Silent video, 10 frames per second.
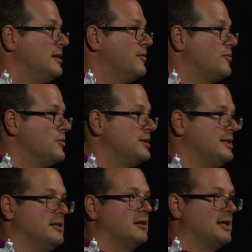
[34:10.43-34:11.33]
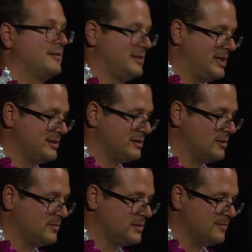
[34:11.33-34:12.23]
if we did not have
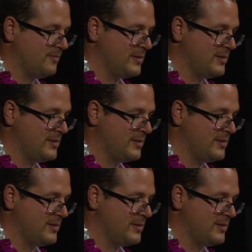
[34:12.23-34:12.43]
telescopes.